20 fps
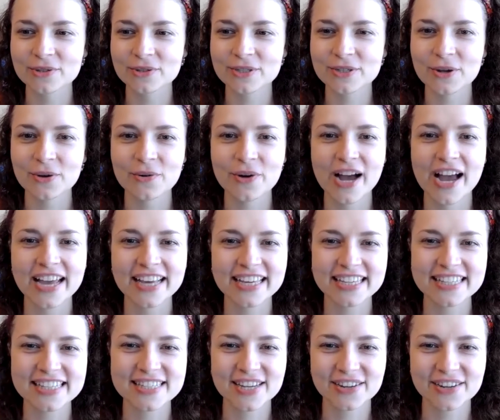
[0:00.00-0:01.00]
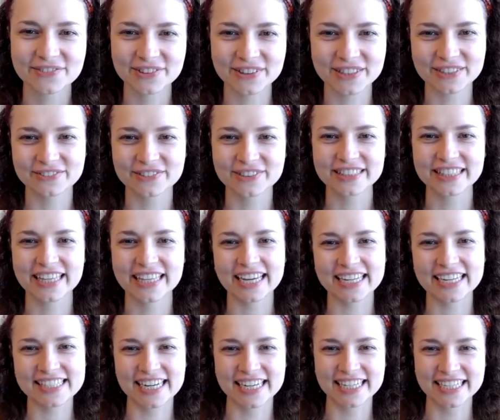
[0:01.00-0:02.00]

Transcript: so I can definitely relate.